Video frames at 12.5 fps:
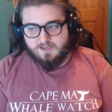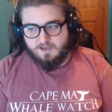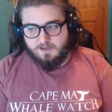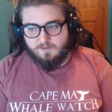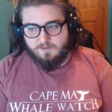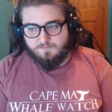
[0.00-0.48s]

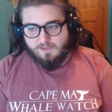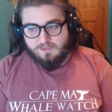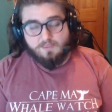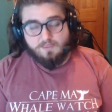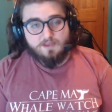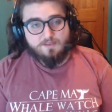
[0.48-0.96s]
Um,
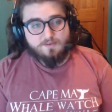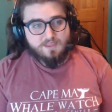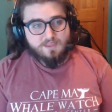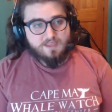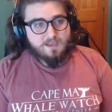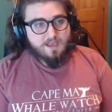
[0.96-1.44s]
then the other
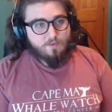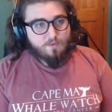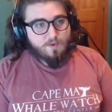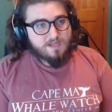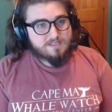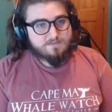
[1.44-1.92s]
thing I
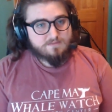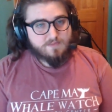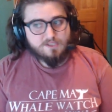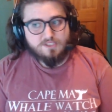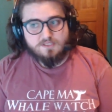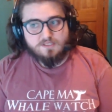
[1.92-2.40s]
wanted to
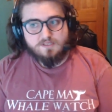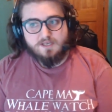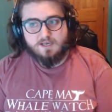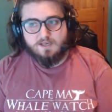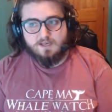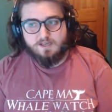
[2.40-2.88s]
mention,
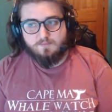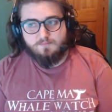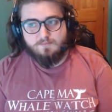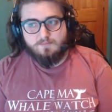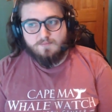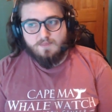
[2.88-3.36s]
um,
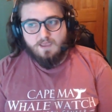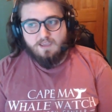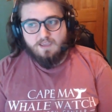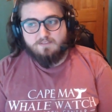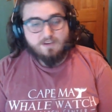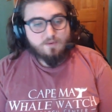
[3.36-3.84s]

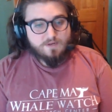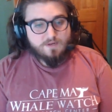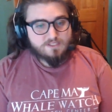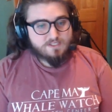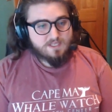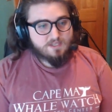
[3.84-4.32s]
if anyone
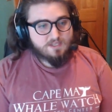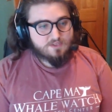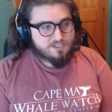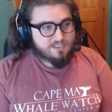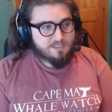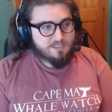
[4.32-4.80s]
is
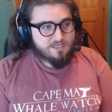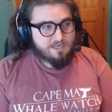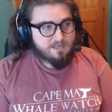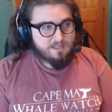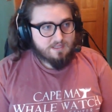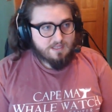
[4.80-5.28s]
interested
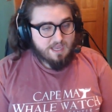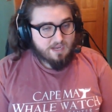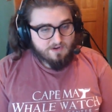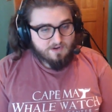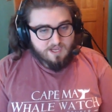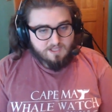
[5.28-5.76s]
in
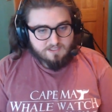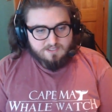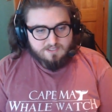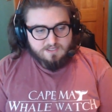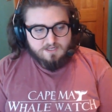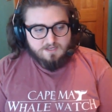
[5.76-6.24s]
Hack
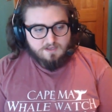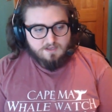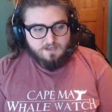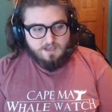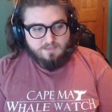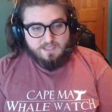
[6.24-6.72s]
Reactor.
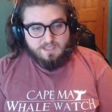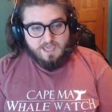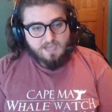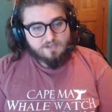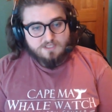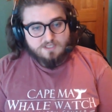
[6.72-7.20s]
Uh, they
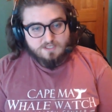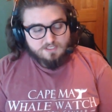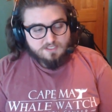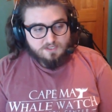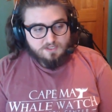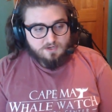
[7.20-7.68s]
actually
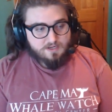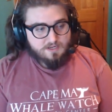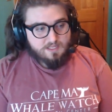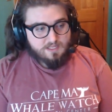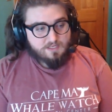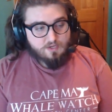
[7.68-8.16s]
just started
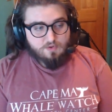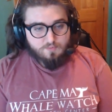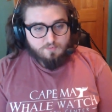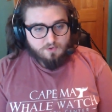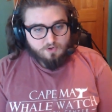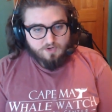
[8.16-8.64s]
a new
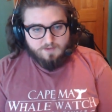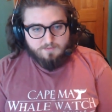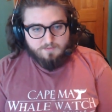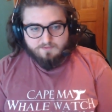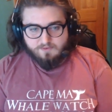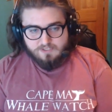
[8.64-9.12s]
program.
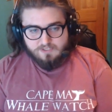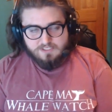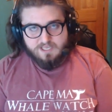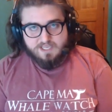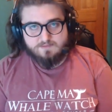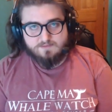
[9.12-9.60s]
The first
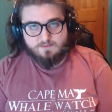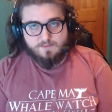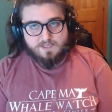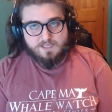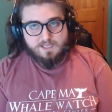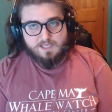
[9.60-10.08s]
class will
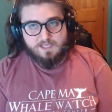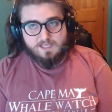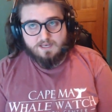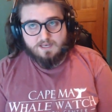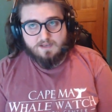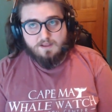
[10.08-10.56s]
be in